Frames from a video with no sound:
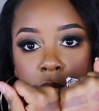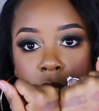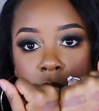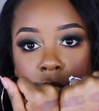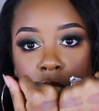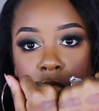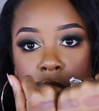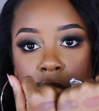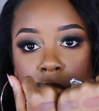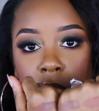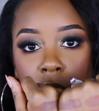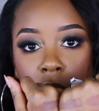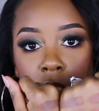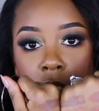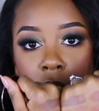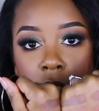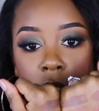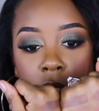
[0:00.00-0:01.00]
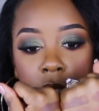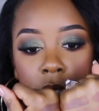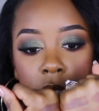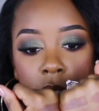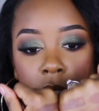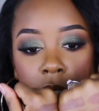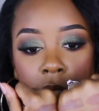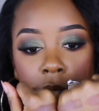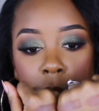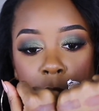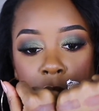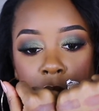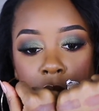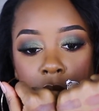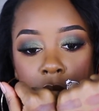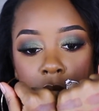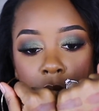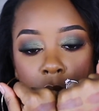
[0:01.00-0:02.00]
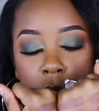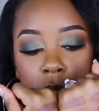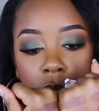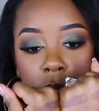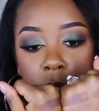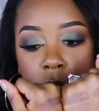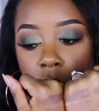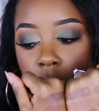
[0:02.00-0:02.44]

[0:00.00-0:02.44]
in the shade um, Coco